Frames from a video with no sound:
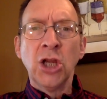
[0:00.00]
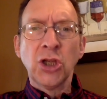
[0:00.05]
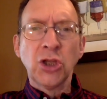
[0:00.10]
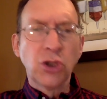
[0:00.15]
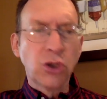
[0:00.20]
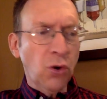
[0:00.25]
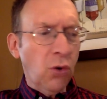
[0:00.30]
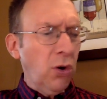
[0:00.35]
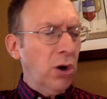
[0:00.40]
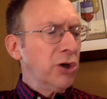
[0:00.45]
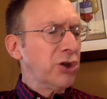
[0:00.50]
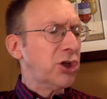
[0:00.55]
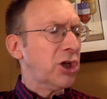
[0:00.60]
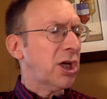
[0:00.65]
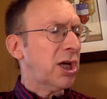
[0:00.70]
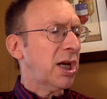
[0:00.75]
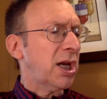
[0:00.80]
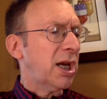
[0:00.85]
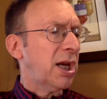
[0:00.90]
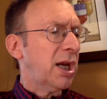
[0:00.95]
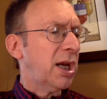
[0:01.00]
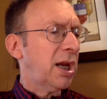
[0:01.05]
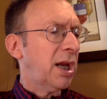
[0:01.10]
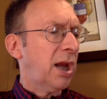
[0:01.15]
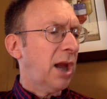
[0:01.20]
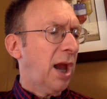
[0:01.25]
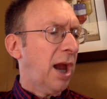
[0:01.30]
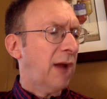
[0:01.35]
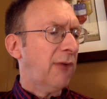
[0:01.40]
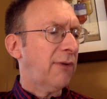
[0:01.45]
Georgie!
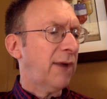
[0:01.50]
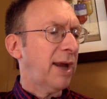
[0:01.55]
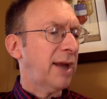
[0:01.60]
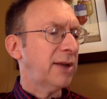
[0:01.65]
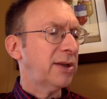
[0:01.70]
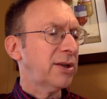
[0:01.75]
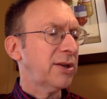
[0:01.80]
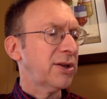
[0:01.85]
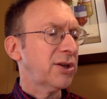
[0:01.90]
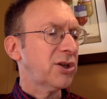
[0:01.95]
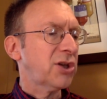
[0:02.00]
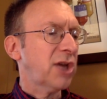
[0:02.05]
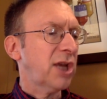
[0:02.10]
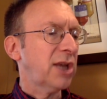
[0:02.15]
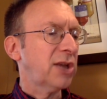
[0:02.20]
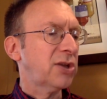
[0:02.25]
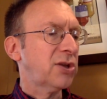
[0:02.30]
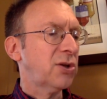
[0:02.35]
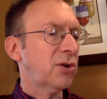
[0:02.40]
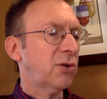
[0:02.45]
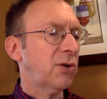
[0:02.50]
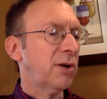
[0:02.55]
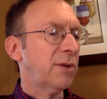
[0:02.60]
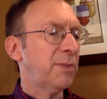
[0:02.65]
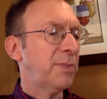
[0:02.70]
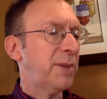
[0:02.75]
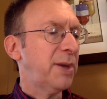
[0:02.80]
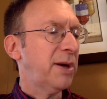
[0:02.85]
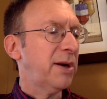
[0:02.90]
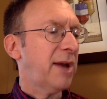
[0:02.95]
I ran to the shed's door
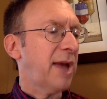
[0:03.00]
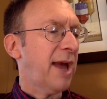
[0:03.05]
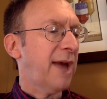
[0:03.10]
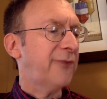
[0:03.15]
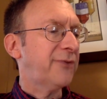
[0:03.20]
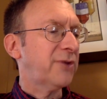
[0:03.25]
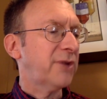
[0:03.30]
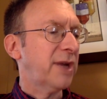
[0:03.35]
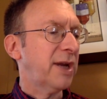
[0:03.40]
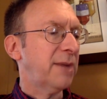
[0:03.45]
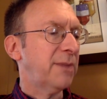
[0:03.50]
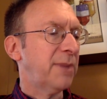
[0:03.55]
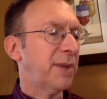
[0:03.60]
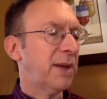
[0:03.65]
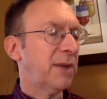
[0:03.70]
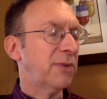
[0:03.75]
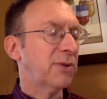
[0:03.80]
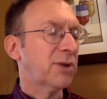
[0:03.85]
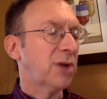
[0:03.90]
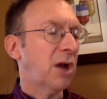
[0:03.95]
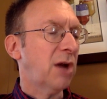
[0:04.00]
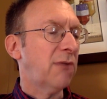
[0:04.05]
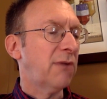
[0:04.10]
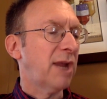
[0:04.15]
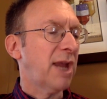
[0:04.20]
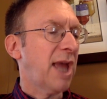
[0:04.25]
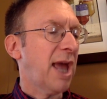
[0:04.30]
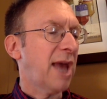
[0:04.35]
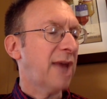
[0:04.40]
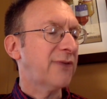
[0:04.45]
and peered after him, but he was
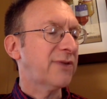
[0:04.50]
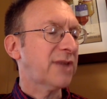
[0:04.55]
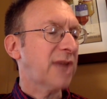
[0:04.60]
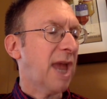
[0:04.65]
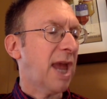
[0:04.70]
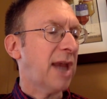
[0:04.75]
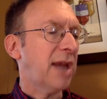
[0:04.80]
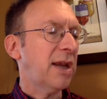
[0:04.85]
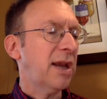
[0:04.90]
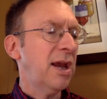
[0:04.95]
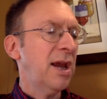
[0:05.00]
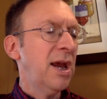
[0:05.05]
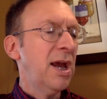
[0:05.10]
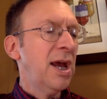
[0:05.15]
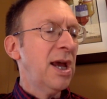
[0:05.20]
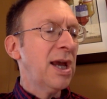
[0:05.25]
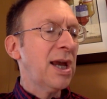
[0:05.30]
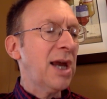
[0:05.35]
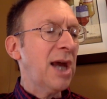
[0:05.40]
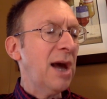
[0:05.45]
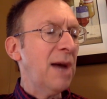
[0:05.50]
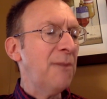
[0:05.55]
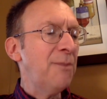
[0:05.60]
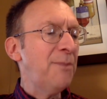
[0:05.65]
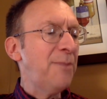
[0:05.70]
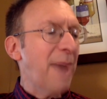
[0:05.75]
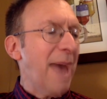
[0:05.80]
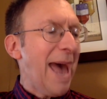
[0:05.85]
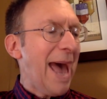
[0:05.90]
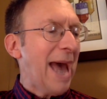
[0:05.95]
already out of sight. Come
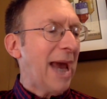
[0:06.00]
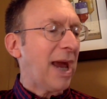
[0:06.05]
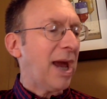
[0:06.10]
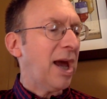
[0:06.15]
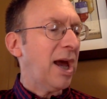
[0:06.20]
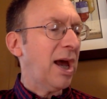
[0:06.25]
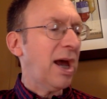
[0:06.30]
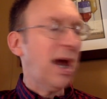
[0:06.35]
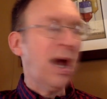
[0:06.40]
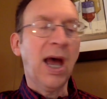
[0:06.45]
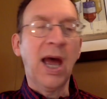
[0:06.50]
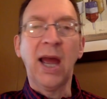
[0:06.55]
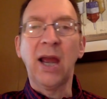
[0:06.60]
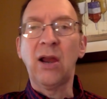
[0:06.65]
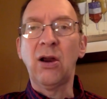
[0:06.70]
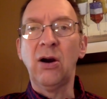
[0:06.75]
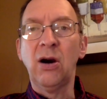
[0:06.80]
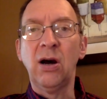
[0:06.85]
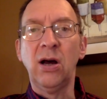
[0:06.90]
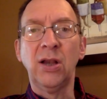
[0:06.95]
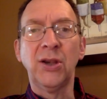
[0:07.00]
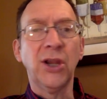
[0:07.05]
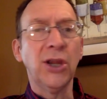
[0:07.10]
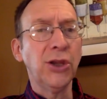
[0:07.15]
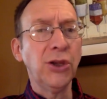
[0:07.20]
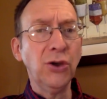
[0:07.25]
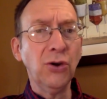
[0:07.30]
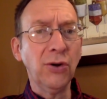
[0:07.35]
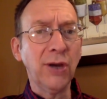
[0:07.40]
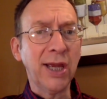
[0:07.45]
back! I called.
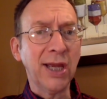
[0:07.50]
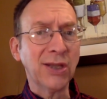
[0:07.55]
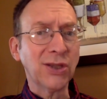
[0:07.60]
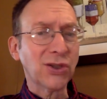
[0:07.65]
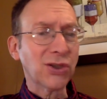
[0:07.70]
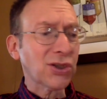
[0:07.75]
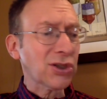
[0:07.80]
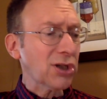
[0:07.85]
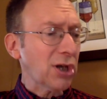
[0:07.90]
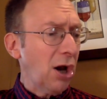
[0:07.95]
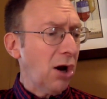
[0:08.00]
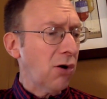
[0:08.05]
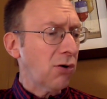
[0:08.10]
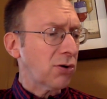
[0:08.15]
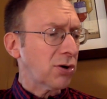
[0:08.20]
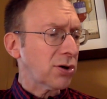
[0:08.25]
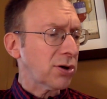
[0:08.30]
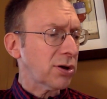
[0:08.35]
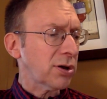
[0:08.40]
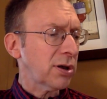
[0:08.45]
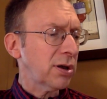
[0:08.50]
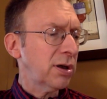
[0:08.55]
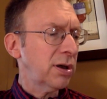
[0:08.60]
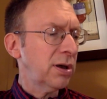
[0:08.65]
You'll get soaked!